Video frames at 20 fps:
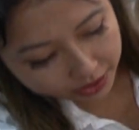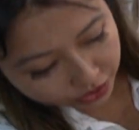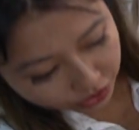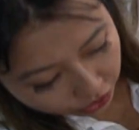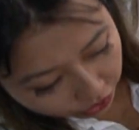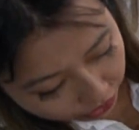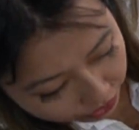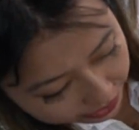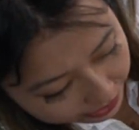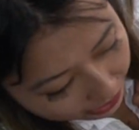to
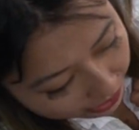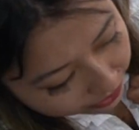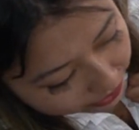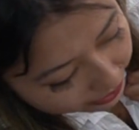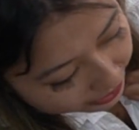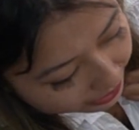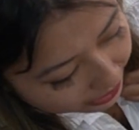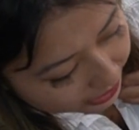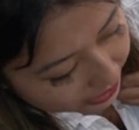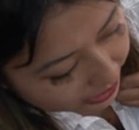turn down
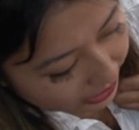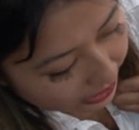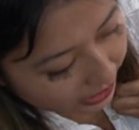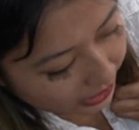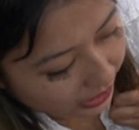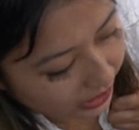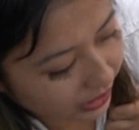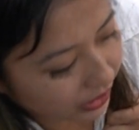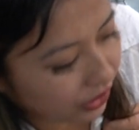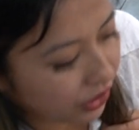the
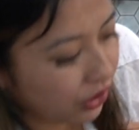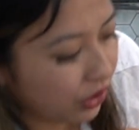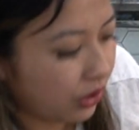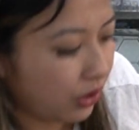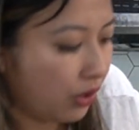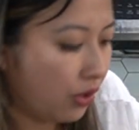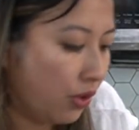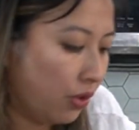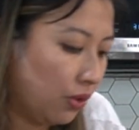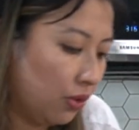heat
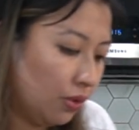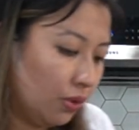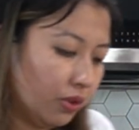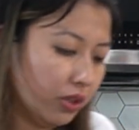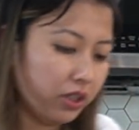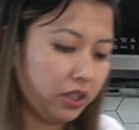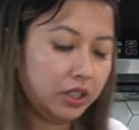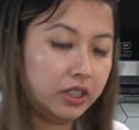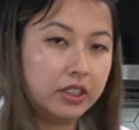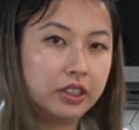to
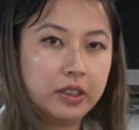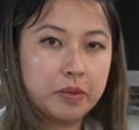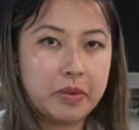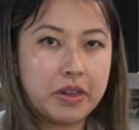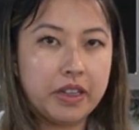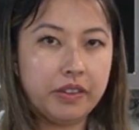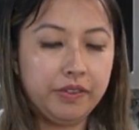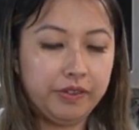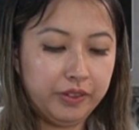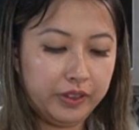a little
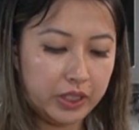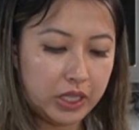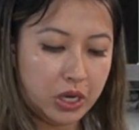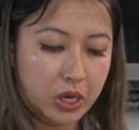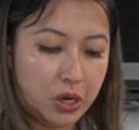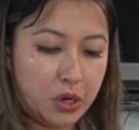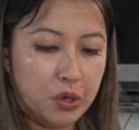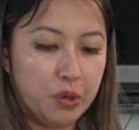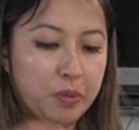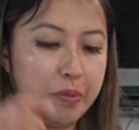bit of
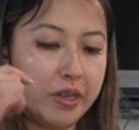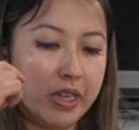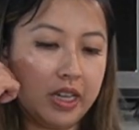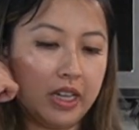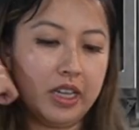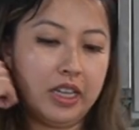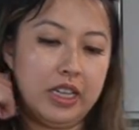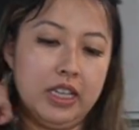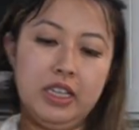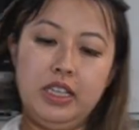low
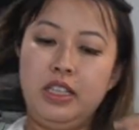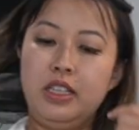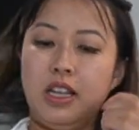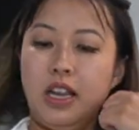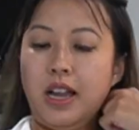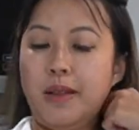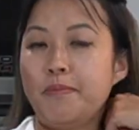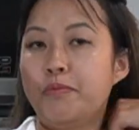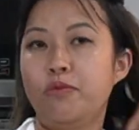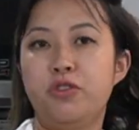because
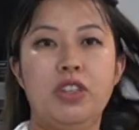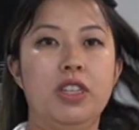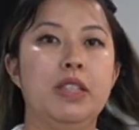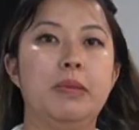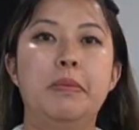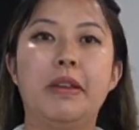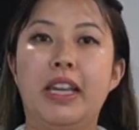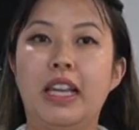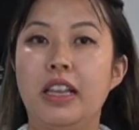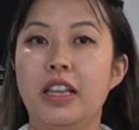I'm
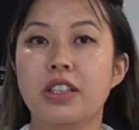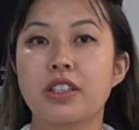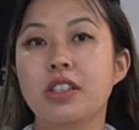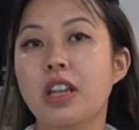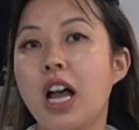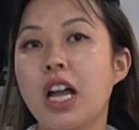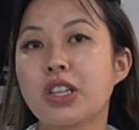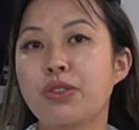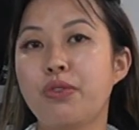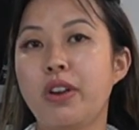just making the
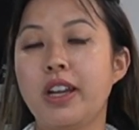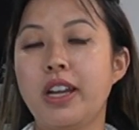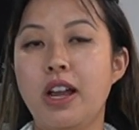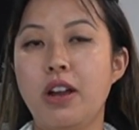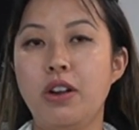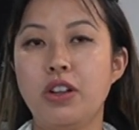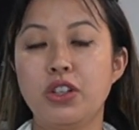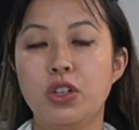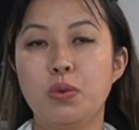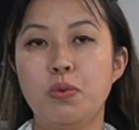sauce right
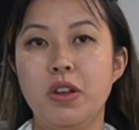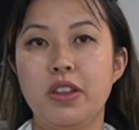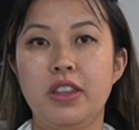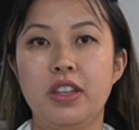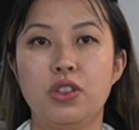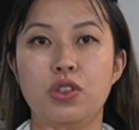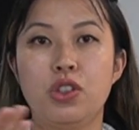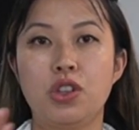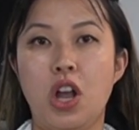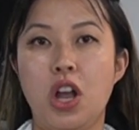now. I just want
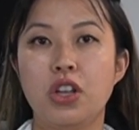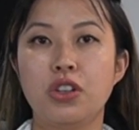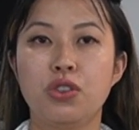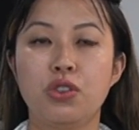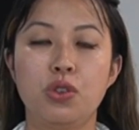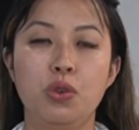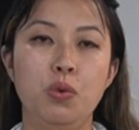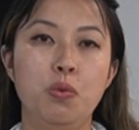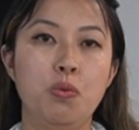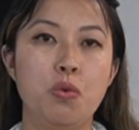the sauce
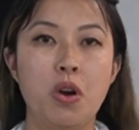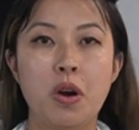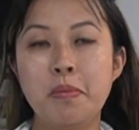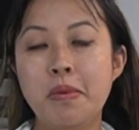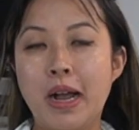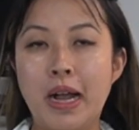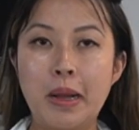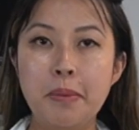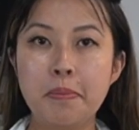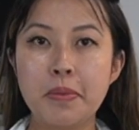to
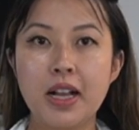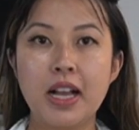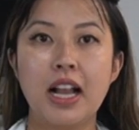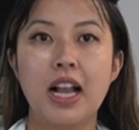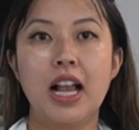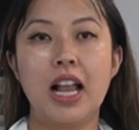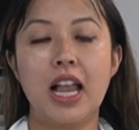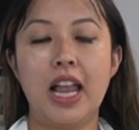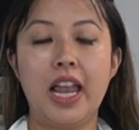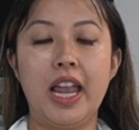warm up
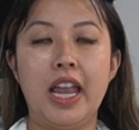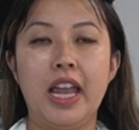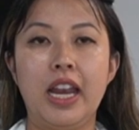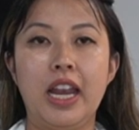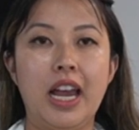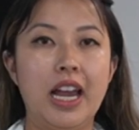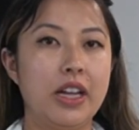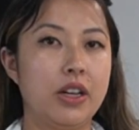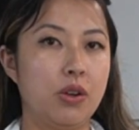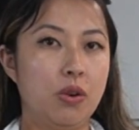
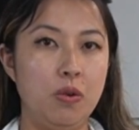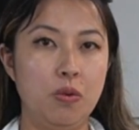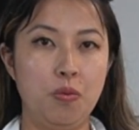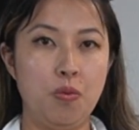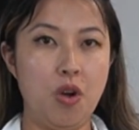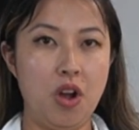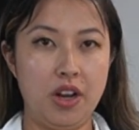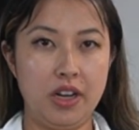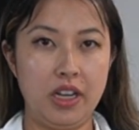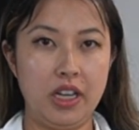and I don't
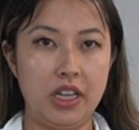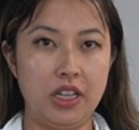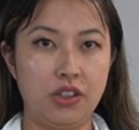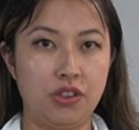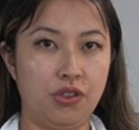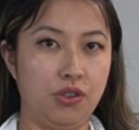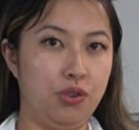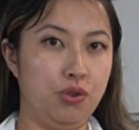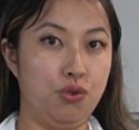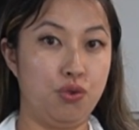want
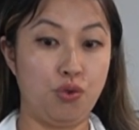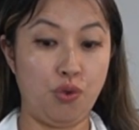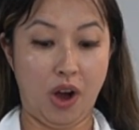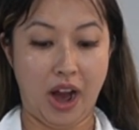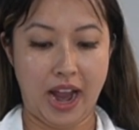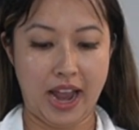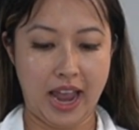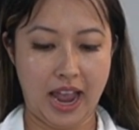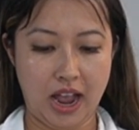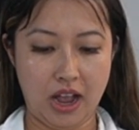it to
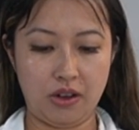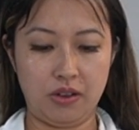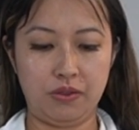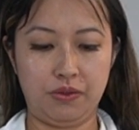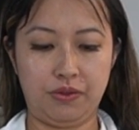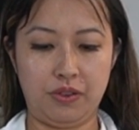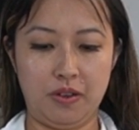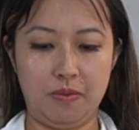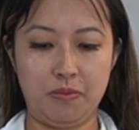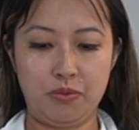dry out
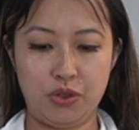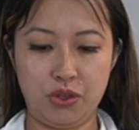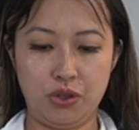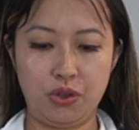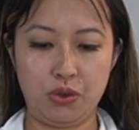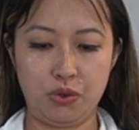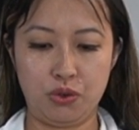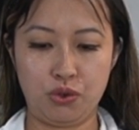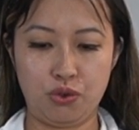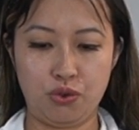from
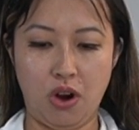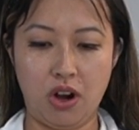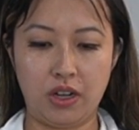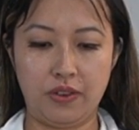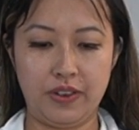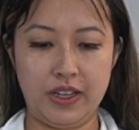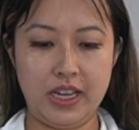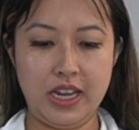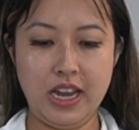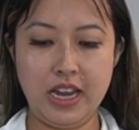too strong
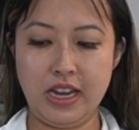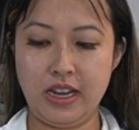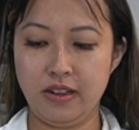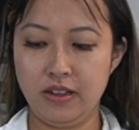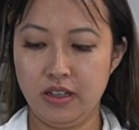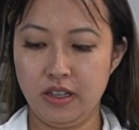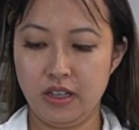of a heat.